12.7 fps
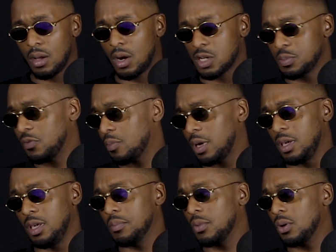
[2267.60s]
ask me for my
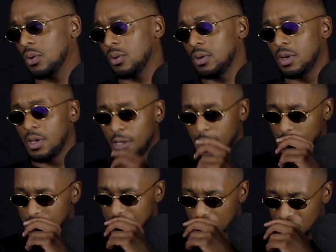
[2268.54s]
email,
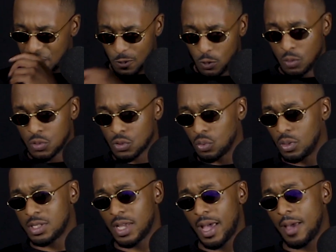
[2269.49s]
they send me loops all the
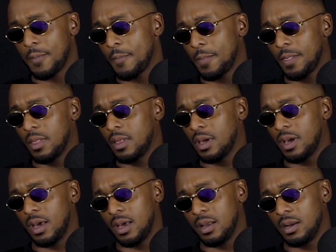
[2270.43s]
time,
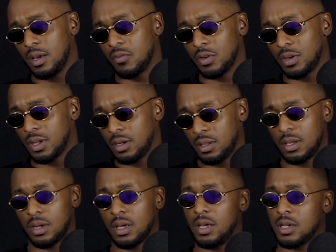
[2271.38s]
and every now and
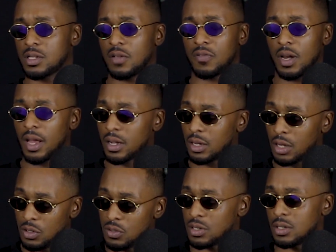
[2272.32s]
again I hear stuff I like and I
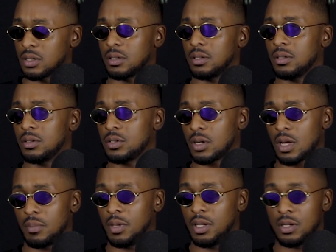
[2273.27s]
use it. Do you know
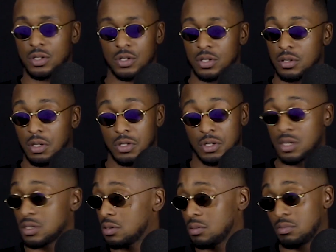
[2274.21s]
what I mean? It
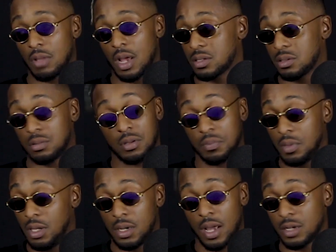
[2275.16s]
just has to
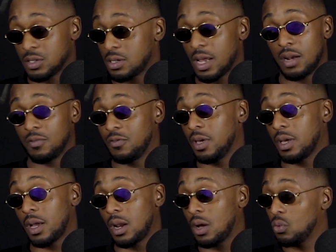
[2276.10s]
be that I just like the thing,
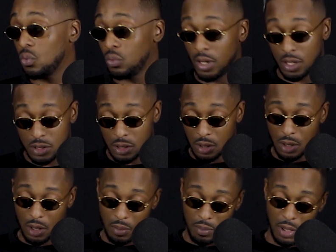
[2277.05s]
and I always
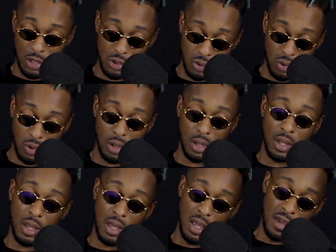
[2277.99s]
make sure
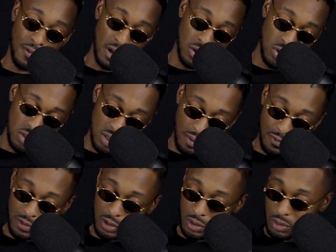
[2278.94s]
if I use
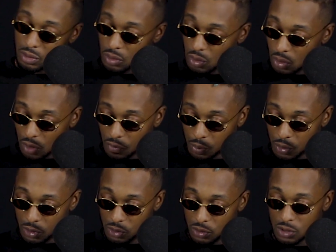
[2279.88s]
something of a
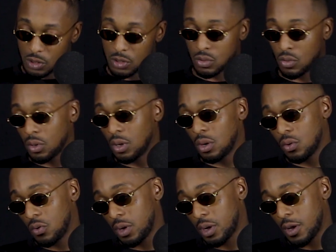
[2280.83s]
producer's
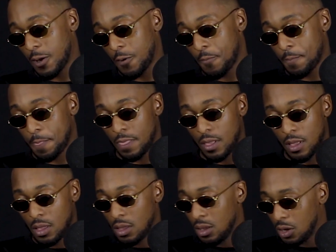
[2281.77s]
or
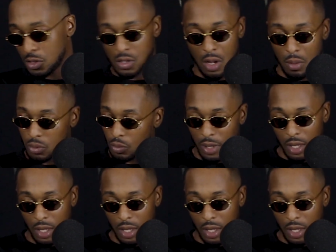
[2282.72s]
a sample